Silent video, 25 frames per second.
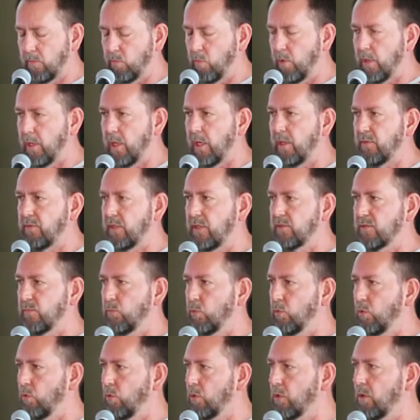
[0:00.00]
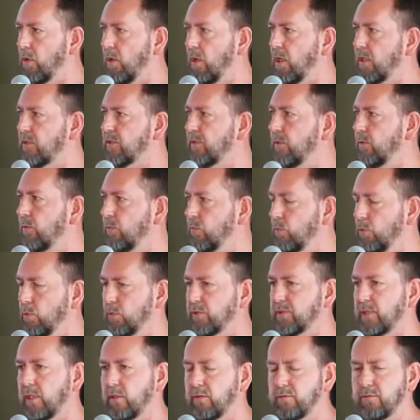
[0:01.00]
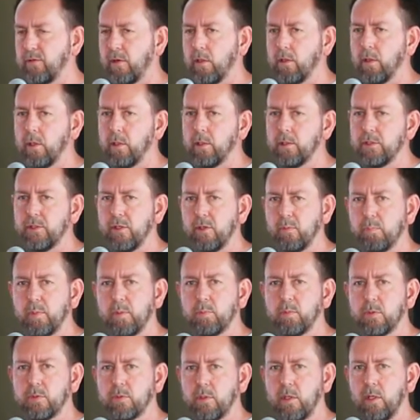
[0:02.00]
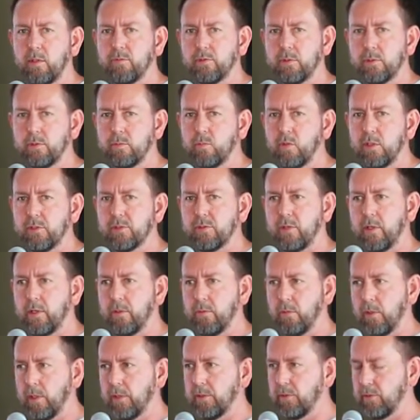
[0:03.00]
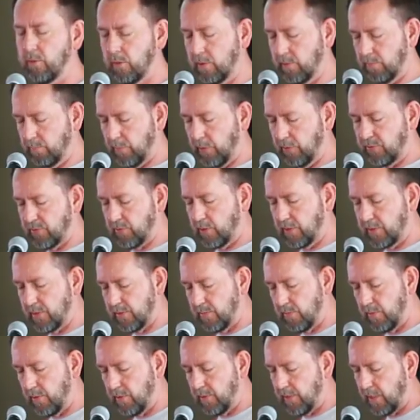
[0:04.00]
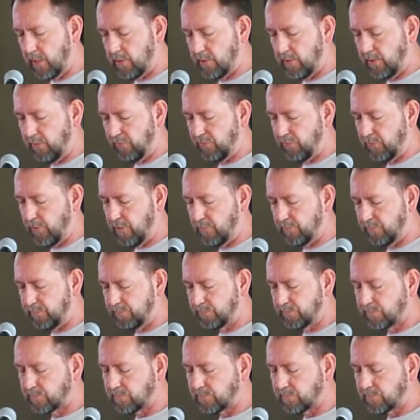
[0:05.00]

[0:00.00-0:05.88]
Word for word: where things are more organised, there are rules that are followed, you know, people drive on one side of the road, not on both sides of the road, that kind of stuff.